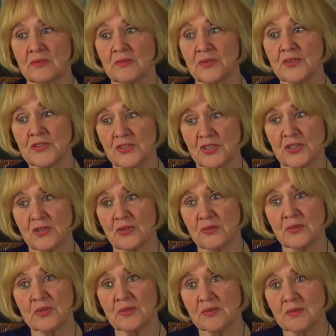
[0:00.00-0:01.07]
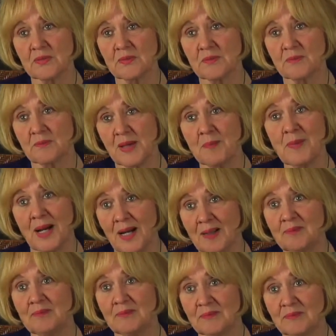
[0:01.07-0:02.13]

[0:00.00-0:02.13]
first hero was my mom,